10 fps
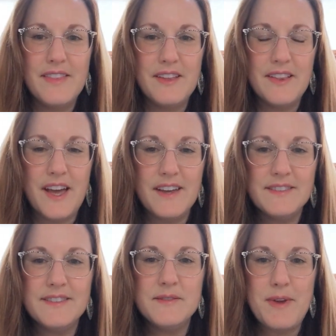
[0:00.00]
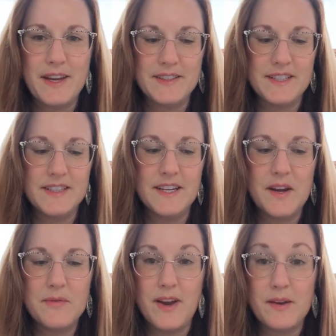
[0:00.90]
The last magazine that
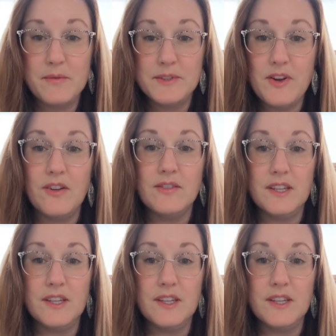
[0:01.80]
I read was called The